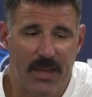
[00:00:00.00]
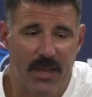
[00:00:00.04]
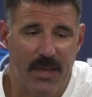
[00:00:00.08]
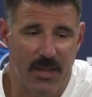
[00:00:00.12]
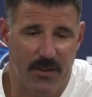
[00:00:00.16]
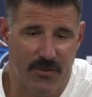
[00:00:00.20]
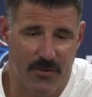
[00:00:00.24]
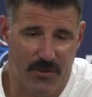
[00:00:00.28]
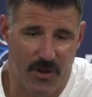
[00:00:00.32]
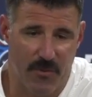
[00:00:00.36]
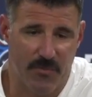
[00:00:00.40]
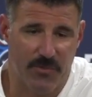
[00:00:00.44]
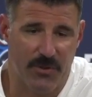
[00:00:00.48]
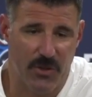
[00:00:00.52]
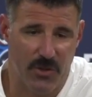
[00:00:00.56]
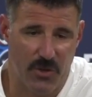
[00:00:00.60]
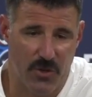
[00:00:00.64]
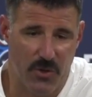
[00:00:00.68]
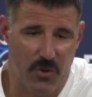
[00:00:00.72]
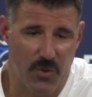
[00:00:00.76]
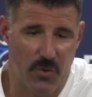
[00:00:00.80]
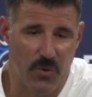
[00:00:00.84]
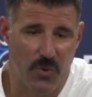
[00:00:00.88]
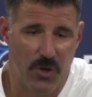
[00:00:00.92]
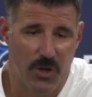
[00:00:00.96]
it's up to
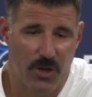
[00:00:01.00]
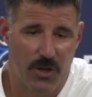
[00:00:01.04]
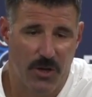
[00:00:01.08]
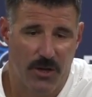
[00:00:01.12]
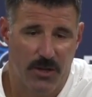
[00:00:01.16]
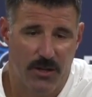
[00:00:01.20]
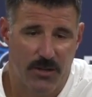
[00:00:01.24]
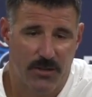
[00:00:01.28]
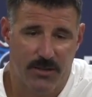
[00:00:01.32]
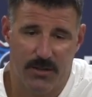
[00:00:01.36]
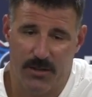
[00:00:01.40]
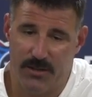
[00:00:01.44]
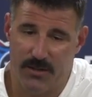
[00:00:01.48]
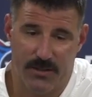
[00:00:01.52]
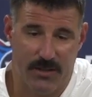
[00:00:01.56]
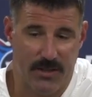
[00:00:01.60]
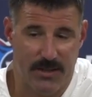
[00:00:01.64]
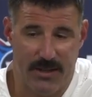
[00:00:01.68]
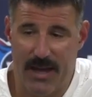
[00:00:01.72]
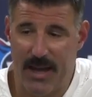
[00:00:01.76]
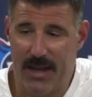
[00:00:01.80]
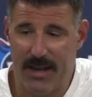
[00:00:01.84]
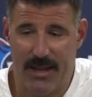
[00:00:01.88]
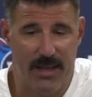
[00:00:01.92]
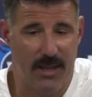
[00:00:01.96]
you to, to
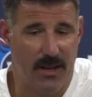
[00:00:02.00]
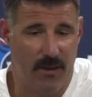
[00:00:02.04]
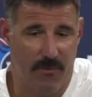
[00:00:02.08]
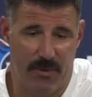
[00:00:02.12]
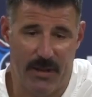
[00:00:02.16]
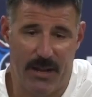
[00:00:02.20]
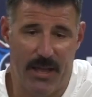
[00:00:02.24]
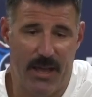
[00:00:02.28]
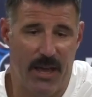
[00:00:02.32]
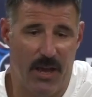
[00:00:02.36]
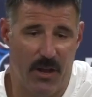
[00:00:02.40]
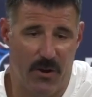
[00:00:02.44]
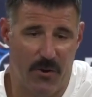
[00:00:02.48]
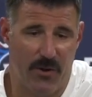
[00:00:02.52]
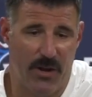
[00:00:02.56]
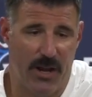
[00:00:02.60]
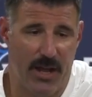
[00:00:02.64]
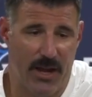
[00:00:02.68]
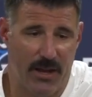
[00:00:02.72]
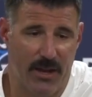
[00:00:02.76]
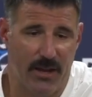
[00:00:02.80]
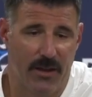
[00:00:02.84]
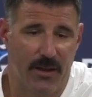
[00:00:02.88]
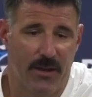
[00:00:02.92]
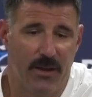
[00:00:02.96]
not hit him in the head or
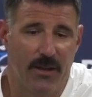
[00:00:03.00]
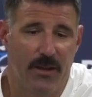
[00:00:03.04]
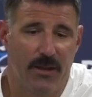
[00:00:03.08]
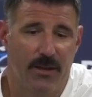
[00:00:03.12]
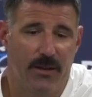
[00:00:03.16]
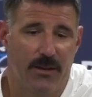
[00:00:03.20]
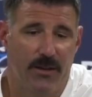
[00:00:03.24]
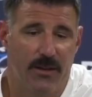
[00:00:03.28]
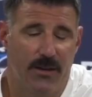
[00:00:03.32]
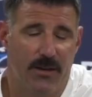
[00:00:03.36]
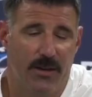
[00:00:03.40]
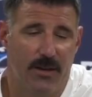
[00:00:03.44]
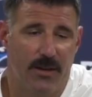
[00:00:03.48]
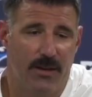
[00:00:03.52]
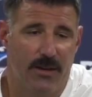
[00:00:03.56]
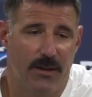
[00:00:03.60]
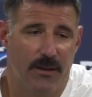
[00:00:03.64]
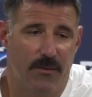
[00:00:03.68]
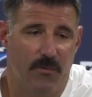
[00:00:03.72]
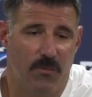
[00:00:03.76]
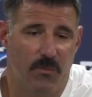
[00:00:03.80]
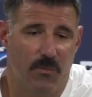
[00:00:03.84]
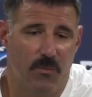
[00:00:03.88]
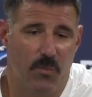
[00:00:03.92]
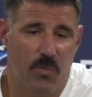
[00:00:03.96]
neck
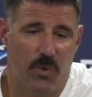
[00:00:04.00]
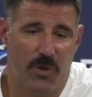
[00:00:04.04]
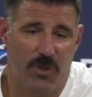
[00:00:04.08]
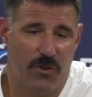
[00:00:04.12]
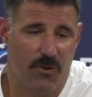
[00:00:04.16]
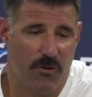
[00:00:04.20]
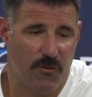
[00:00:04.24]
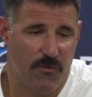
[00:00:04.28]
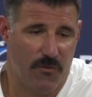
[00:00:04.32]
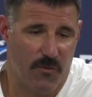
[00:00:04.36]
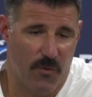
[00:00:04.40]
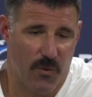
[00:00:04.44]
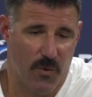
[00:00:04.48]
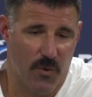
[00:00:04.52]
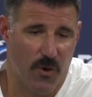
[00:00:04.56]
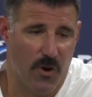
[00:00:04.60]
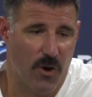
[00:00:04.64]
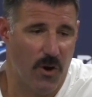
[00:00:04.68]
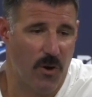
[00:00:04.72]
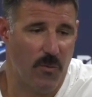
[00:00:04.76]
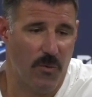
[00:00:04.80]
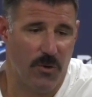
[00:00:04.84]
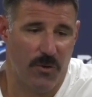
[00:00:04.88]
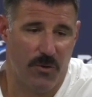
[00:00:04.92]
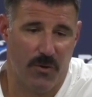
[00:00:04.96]
um, with your
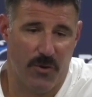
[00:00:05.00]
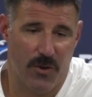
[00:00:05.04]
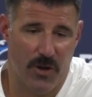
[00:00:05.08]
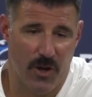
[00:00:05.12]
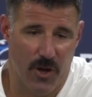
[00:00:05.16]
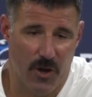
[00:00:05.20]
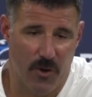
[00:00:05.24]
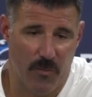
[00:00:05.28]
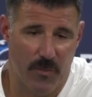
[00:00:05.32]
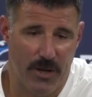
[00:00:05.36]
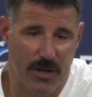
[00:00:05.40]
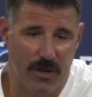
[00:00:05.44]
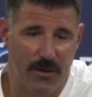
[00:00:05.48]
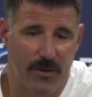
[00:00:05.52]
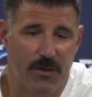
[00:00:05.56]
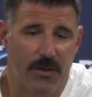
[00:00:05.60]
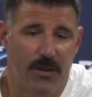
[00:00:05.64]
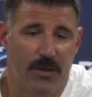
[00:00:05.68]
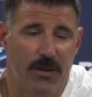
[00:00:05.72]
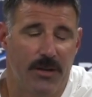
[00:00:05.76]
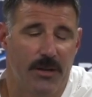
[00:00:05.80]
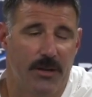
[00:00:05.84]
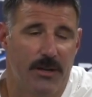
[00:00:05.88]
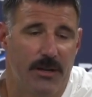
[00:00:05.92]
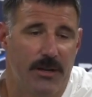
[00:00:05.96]
forearm, with your helmet.
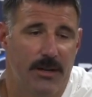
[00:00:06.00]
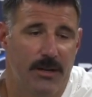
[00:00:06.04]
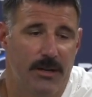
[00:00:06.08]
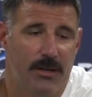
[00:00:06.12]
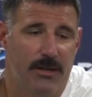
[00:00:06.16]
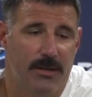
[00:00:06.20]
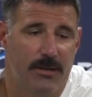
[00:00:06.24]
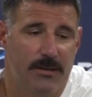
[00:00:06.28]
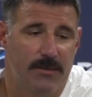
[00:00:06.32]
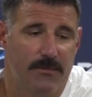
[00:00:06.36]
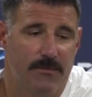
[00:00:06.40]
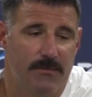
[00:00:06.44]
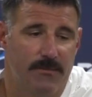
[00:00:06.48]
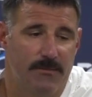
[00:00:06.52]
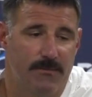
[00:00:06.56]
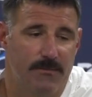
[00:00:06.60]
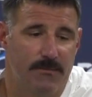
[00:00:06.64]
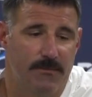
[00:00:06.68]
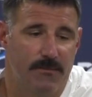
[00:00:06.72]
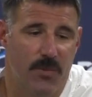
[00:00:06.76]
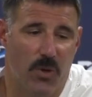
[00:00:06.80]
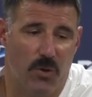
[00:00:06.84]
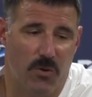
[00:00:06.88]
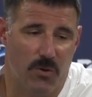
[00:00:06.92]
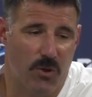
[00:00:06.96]
Um,
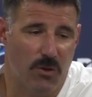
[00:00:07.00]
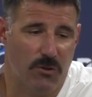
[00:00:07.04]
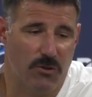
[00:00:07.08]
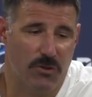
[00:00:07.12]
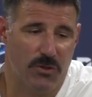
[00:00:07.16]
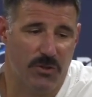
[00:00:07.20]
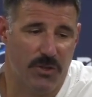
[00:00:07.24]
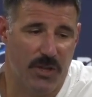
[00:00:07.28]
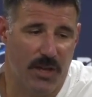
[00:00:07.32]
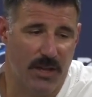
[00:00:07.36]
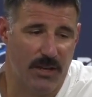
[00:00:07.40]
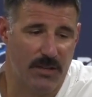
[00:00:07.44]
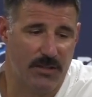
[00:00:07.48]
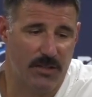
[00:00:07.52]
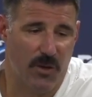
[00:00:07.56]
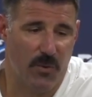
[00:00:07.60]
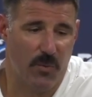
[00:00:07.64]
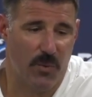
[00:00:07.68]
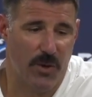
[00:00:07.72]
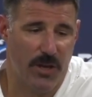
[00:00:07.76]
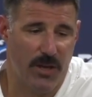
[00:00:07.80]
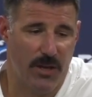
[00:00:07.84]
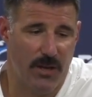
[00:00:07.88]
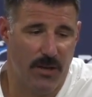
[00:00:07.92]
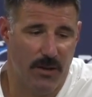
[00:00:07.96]
th those are things that
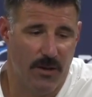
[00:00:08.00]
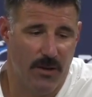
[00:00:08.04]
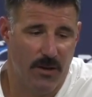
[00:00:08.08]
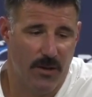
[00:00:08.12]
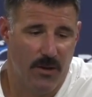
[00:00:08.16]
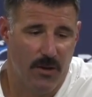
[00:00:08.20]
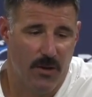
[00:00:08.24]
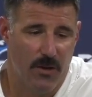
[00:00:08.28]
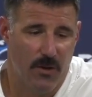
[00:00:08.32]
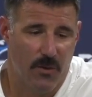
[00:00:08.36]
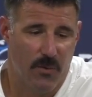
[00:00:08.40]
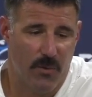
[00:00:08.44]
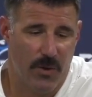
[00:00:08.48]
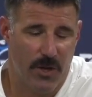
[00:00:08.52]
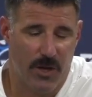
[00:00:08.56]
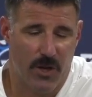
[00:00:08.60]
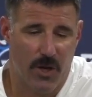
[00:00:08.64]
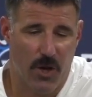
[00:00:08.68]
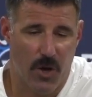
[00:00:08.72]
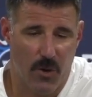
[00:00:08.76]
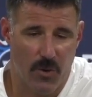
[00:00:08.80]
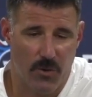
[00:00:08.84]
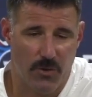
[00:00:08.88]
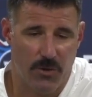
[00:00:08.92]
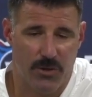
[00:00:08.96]
we, we
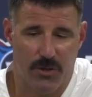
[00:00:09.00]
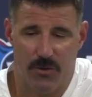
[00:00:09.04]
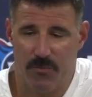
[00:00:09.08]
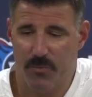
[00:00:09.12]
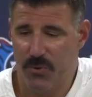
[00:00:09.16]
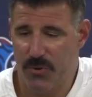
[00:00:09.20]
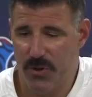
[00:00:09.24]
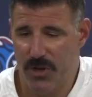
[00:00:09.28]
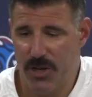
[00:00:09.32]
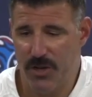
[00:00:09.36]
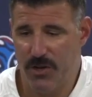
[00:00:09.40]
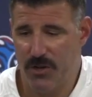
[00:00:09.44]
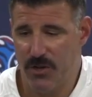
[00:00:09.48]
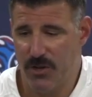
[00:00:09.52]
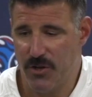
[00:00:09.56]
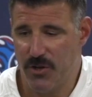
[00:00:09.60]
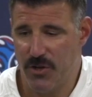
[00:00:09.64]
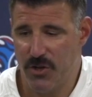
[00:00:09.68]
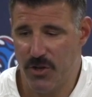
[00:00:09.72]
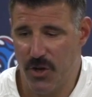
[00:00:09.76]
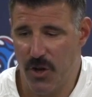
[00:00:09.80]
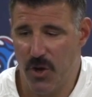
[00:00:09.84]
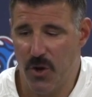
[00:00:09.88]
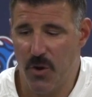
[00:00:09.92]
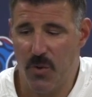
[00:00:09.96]
coach and preach and
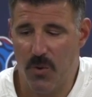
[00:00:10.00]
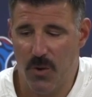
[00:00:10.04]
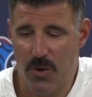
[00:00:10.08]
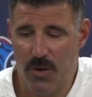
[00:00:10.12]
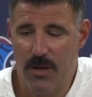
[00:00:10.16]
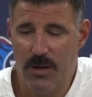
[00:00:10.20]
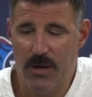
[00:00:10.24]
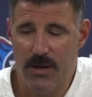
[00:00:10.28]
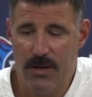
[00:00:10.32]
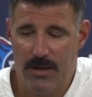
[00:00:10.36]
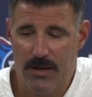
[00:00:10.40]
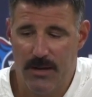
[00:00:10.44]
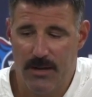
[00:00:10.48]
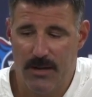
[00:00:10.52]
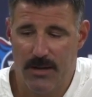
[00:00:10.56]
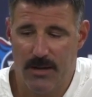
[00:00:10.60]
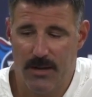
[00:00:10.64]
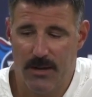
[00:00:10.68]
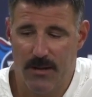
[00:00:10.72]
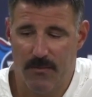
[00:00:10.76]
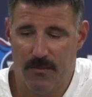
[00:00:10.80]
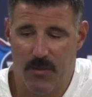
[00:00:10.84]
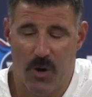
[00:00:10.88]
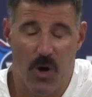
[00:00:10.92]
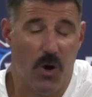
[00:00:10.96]
show
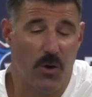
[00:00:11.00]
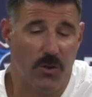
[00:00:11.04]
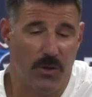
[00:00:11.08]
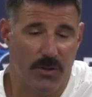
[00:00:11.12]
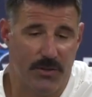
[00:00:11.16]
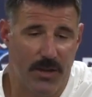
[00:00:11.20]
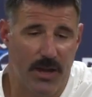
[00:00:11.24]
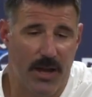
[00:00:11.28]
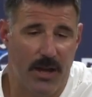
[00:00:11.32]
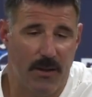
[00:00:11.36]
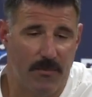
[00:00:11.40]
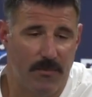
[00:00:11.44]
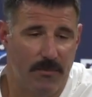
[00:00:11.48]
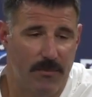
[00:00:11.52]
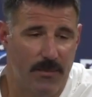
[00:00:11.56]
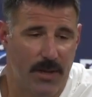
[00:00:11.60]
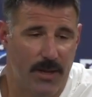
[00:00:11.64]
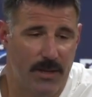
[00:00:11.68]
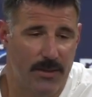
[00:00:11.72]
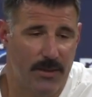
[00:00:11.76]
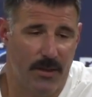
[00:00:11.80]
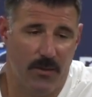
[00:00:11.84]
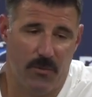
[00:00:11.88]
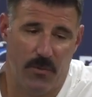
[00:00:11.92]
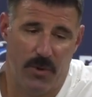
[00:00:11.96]
um, all the time.
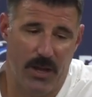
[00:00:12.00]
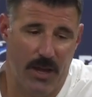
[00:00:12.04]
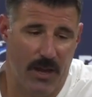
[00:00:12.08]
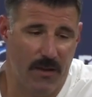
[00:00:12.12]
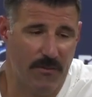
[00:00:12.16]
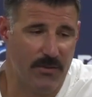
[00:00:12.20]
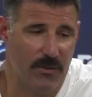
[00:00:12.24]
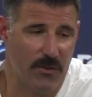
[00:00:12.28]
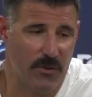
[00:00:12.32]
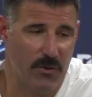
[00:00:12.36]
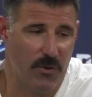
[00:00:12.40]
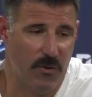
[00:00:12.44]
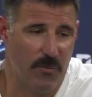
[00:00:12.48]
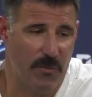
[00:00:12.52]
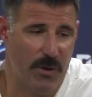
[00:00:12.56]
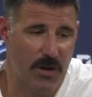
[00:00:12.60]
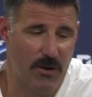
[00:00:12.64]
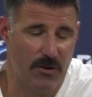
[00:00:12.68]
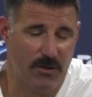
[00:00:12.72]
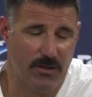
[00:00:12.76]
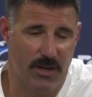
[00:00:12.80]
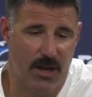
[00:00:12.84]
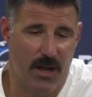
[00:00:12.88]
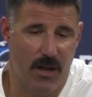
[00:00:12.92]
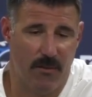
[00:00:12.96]
And then we have to do a
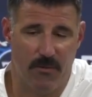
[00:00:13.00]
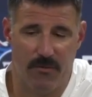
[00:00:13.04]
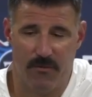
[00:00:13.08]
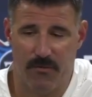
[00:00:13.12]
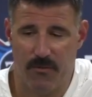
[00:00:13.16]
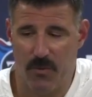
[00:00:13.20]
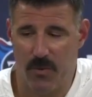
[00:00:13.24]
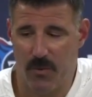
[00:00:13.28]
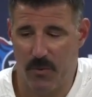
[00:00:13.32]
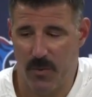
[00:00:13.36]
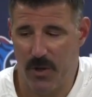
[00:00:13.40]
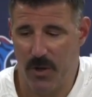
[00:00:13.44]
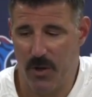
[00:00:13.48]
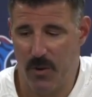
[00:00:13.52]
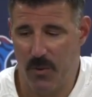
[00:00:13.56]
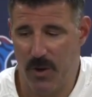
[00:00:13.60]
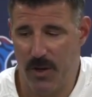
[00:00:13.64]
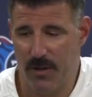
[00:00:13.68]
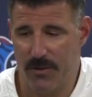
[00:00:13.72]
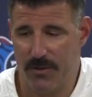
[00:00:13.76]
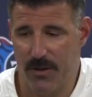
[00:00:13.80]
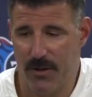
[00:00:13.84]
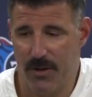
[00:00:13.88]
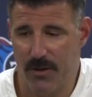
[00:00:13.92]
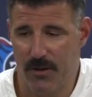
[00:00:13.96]
better job of when we go
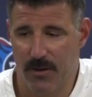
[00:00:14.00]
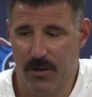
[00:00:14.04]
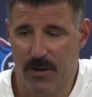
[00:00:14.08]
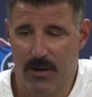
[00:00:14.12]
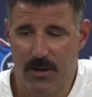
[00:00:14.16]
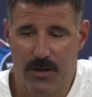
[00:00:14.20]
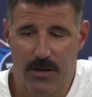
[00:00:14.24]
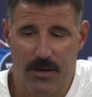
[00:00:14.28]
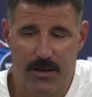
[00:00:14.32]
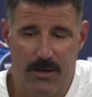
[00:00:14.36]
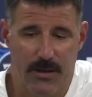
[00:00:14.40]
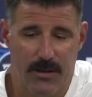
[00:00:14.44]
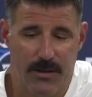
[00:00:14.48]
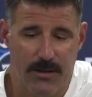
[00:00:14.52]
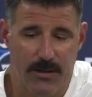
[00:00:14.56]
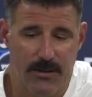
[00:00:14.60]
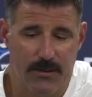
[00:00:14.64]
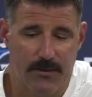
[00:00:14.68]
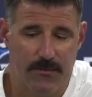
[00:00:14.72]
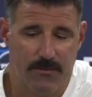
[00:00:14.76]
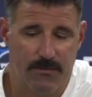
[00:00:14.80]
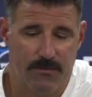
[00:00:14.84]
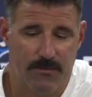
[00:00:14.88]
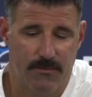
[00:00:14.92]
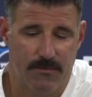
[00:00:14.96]
out there, um,